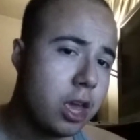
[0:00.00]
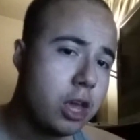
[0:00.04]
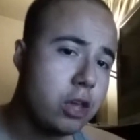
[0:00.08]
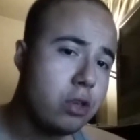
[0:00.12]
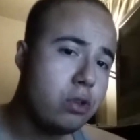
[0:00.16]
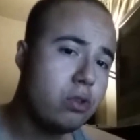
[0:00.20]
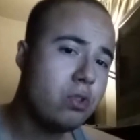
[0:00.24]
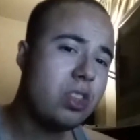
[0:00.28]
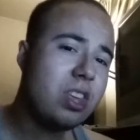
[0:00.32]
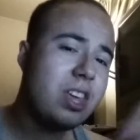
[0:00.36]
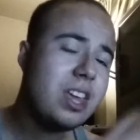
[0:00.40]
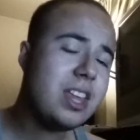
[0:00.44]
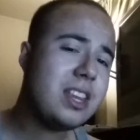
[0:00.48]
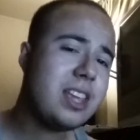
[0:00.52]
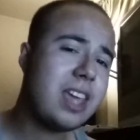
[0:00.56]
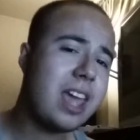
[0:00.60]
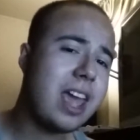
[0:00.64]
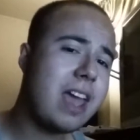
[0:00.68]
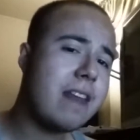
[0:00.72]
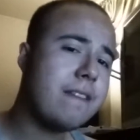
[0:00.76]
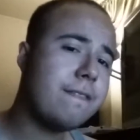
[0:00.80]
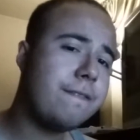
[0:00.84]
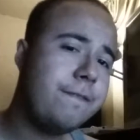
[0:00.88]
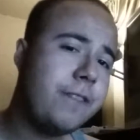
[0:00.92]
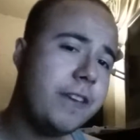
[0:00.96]
You then
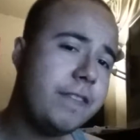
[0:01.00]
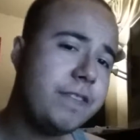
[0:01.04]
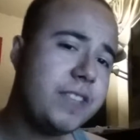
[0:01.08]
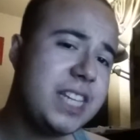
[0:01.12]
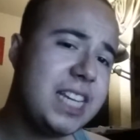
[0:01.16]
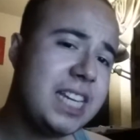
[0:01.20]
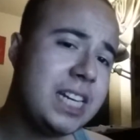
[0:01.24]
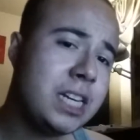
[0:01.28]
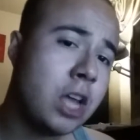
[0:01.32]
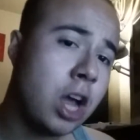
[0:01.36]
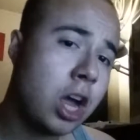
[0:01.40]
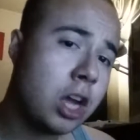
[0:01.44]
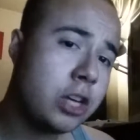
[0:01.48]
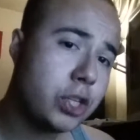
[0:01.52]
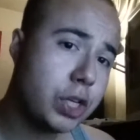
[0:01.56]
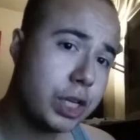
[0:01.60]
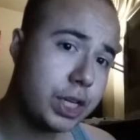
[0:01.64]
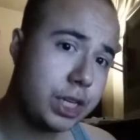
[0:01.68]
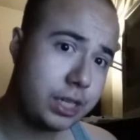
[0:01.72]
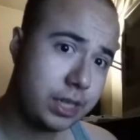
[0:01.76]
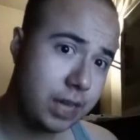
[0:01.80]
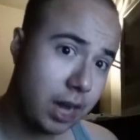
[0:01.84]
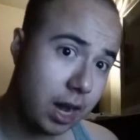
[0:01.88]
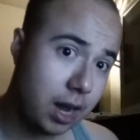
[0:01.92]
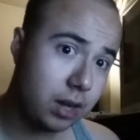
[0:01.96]
get
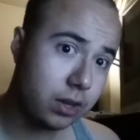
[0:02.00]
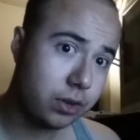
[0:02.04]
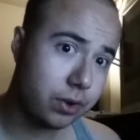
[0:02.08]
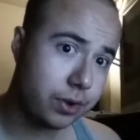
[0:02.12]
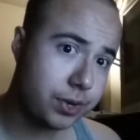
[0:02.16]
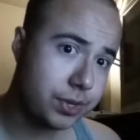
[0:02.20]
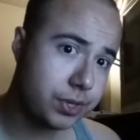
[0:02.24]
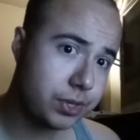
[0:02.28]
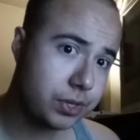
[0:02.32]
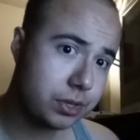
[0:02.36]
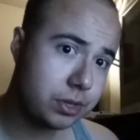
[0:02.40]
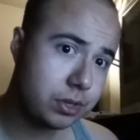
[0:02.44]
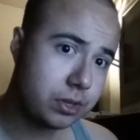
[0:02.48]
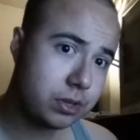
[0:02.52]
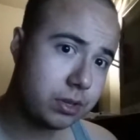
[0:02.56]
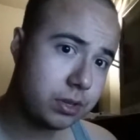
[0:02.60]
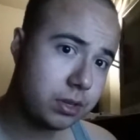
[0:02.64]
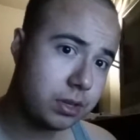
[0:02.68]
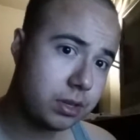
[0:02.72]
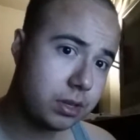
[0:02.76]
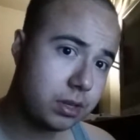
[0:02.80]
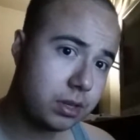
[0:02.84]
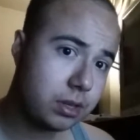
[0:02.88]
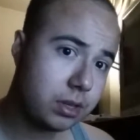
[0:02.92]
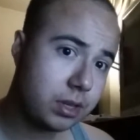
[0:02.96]

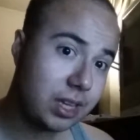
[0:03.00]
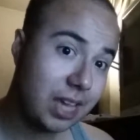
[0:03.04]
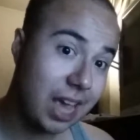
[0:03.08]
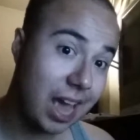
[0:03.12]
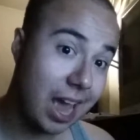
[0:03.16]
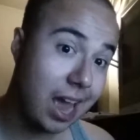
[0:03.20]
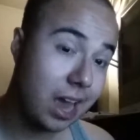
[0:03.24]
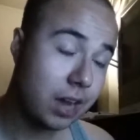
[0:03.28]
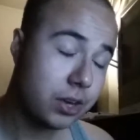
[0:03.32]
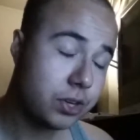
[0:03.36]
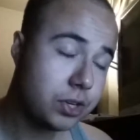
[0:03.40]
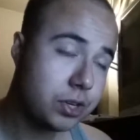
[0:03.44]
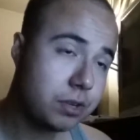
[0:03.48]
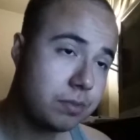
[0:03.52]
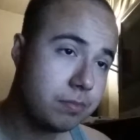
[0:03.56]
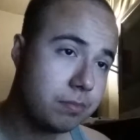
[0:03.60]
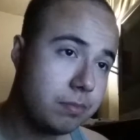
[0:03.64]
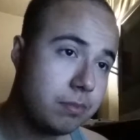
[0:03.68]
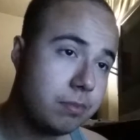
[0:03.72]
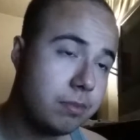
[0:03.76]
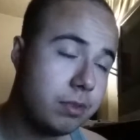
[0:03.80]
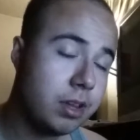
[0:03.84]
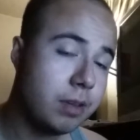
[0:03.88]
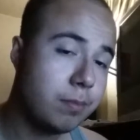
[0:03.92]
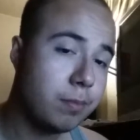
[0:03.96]
$1,500 cash
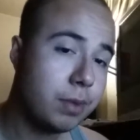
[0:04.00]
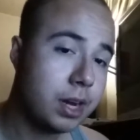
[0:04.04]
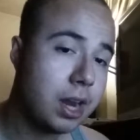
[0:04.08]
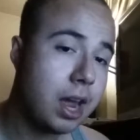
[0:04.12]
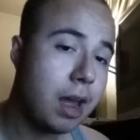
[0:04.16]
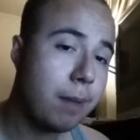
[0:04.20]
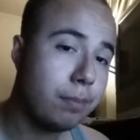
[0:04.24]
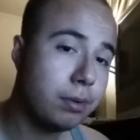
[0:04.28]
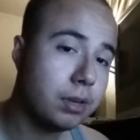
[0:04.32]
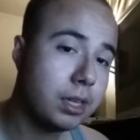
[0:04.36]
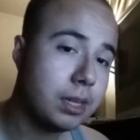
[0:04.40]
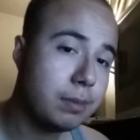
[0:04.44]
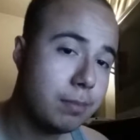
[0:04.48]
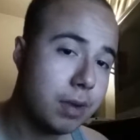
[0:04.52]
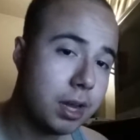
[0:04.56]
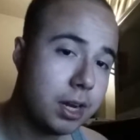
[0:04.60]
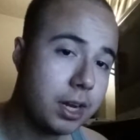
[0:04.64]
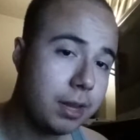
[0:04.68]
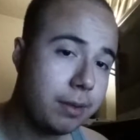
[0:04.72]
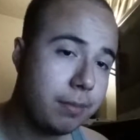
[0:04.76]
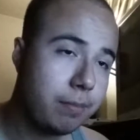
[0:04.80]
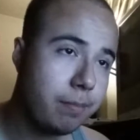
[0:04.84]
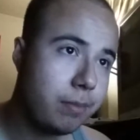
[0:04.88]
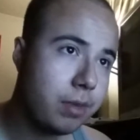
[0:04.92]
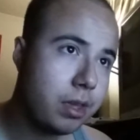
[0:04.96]
in Monopoly
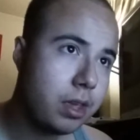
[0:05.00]
money.